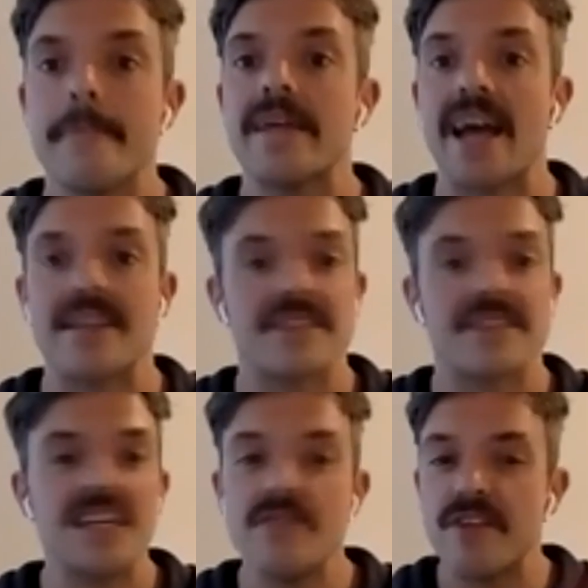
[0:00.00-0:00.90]
Yes,
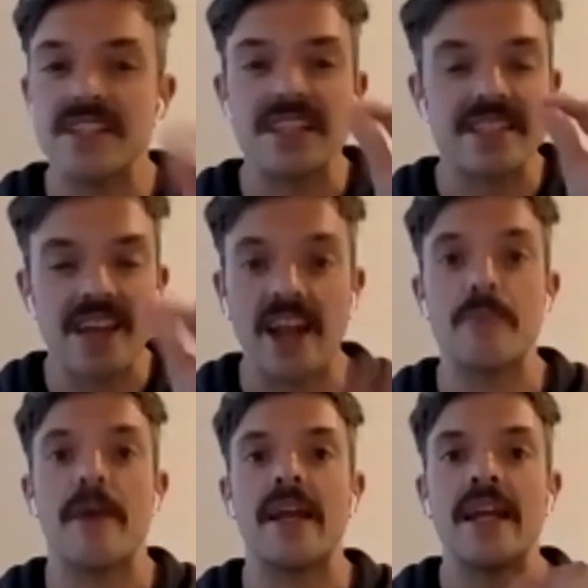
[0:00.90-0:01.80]
even if it's a
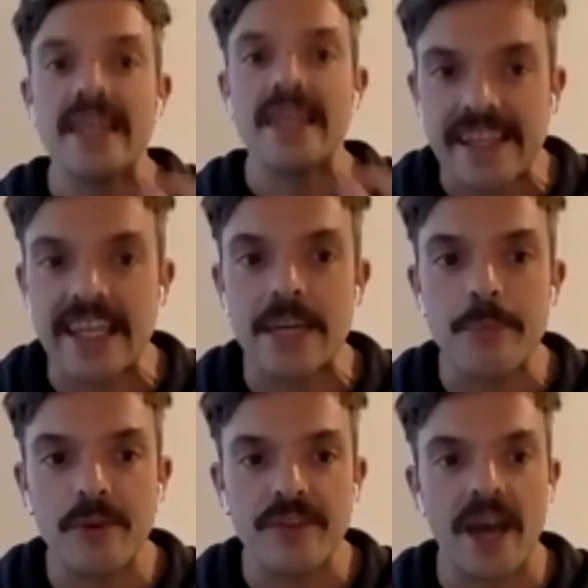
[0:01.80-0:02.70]
tiny bit,
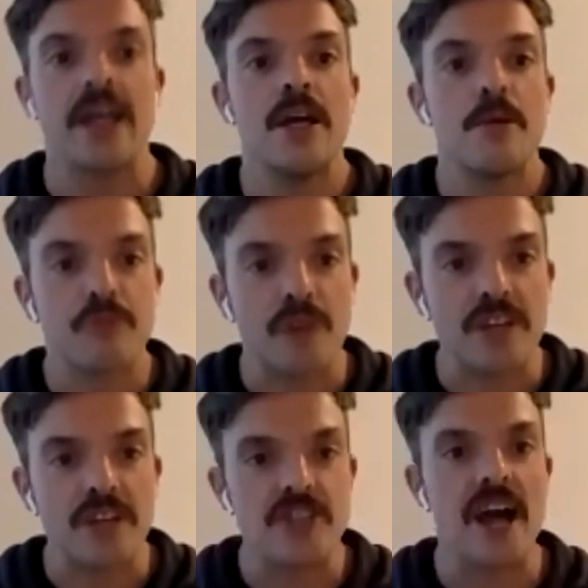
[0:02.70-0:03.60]
keep with that.
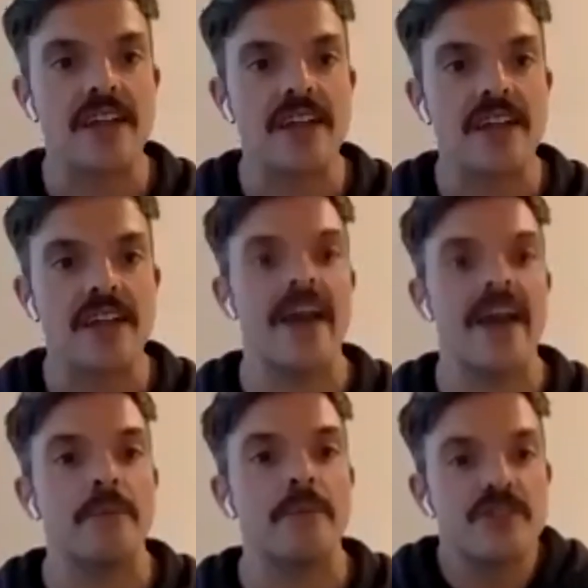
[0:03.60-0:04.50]
Press your hands down.
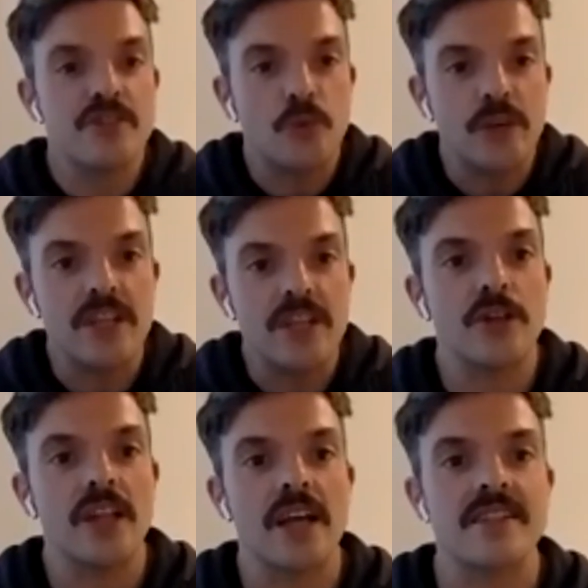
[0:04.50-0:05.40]
Squeeze
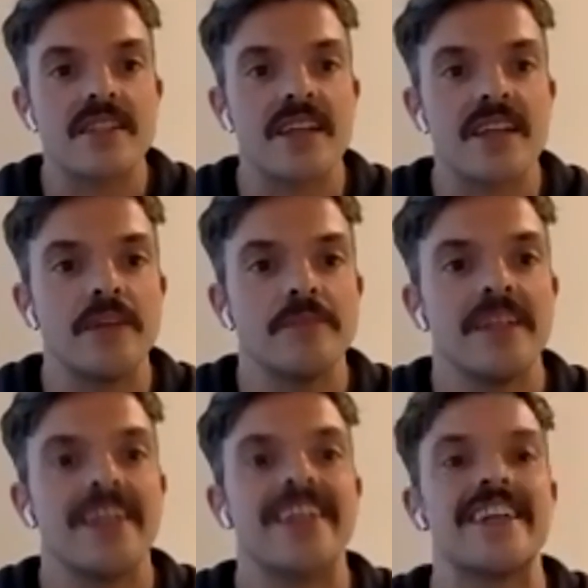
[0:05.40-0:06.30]
your legs together.
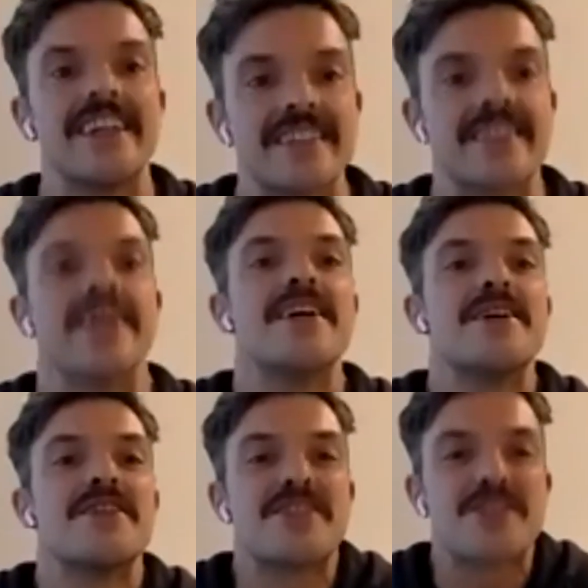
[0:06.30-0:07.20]
Yes,
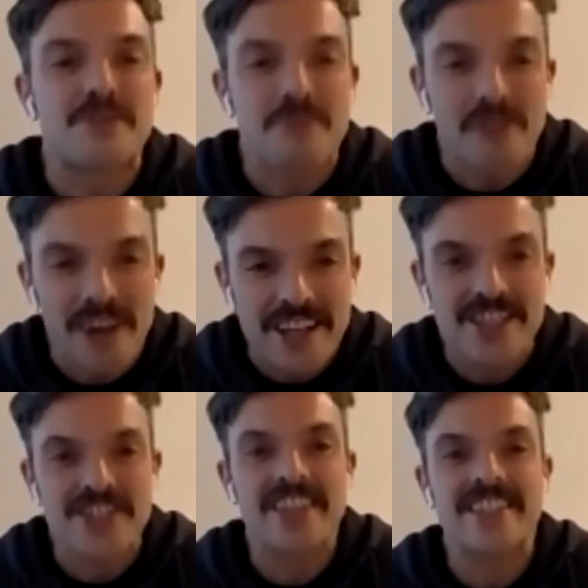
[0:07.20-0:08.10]
press
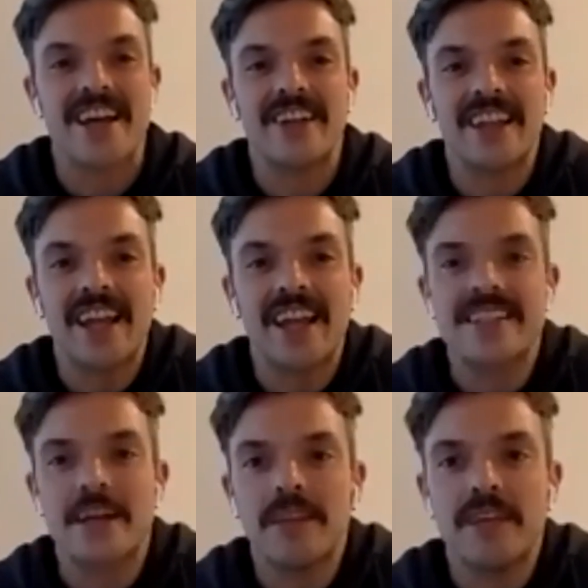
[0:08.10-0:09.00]
the chest down, legs
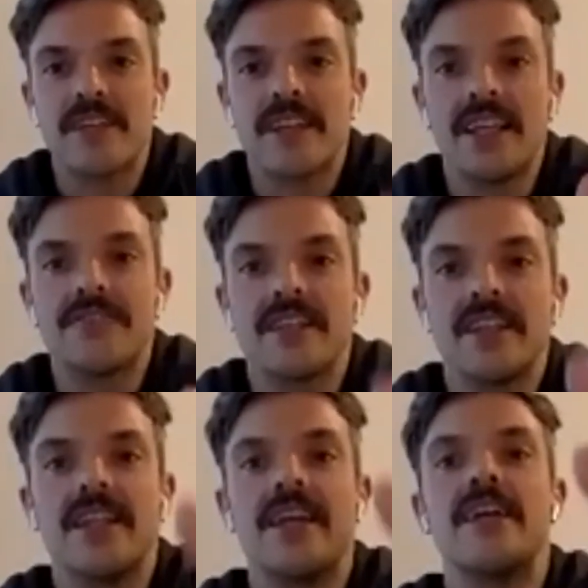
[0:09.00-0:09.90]
up, lift, lift,
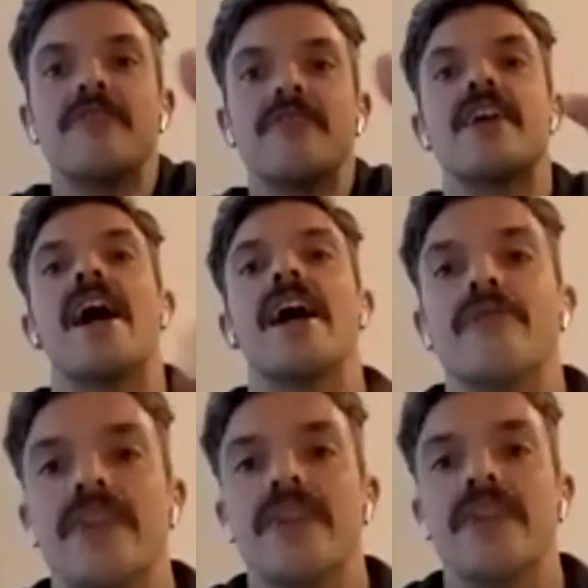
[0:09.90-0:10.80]
lift,
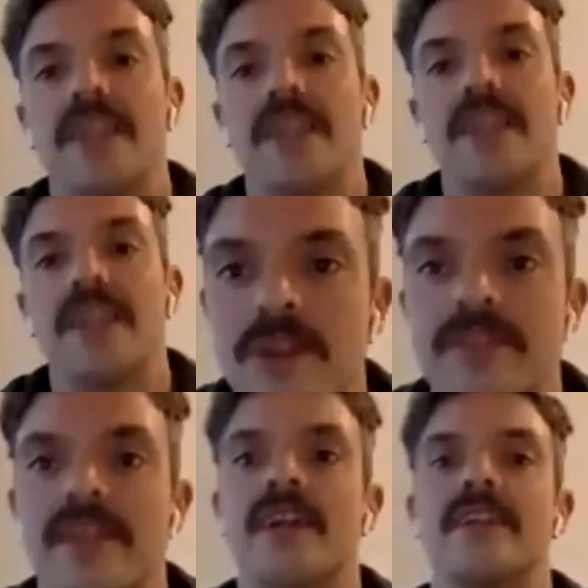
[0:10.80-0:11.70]
and release. Well
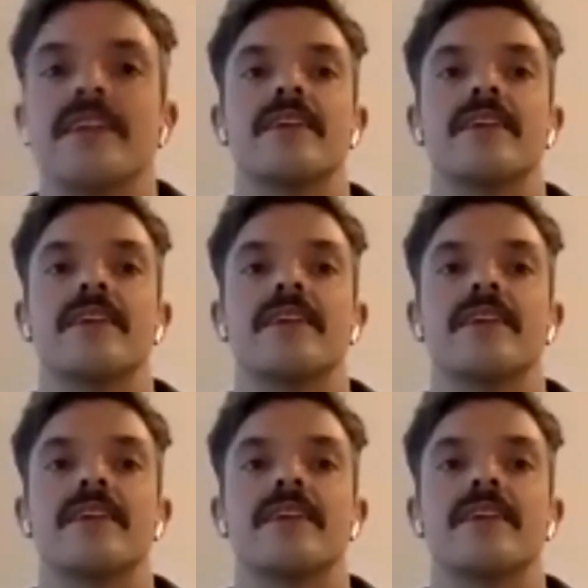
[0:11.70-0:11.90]
done.